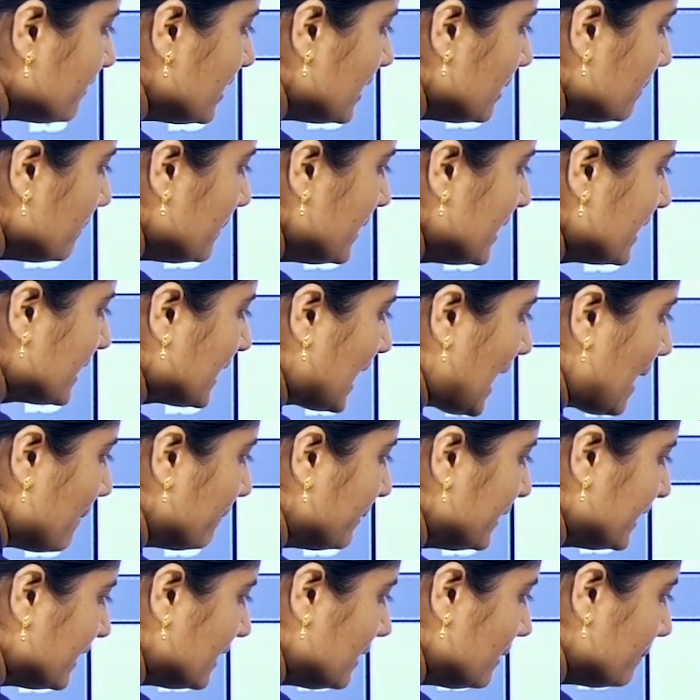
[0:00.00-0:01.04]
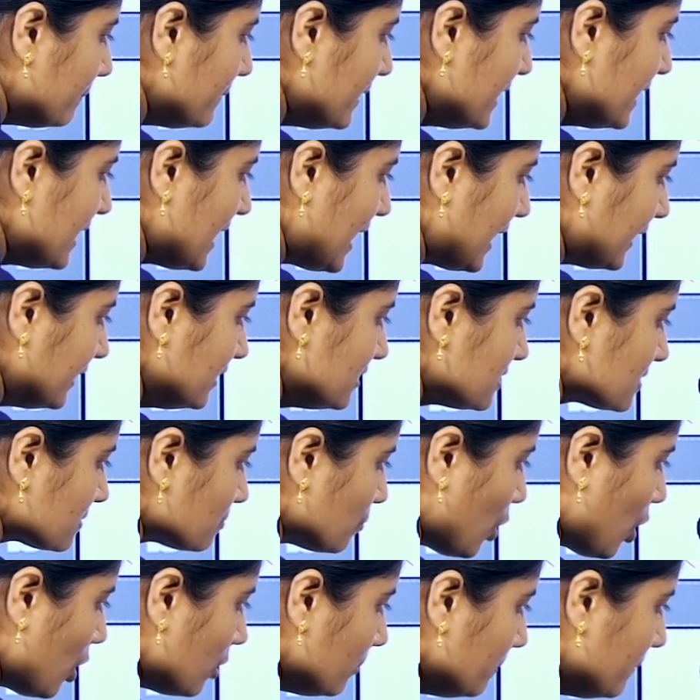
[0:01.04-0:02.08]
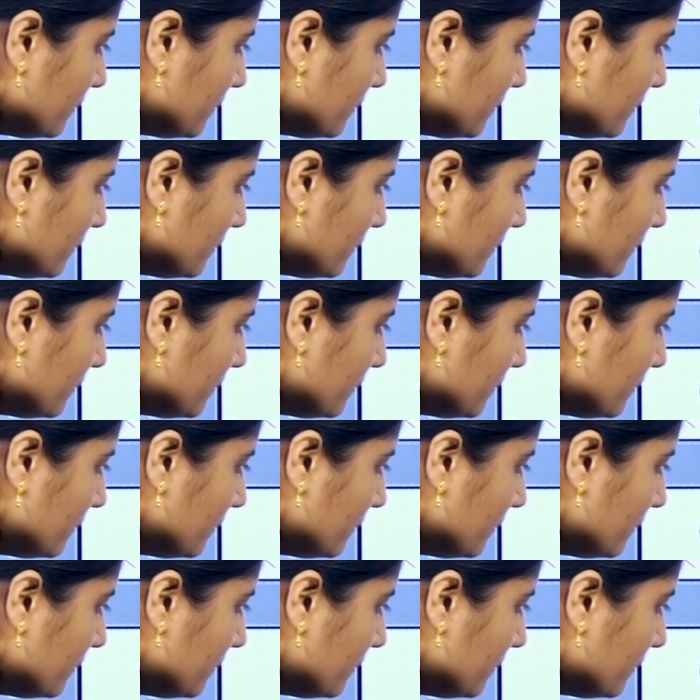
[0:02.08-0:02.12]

will be capital B and small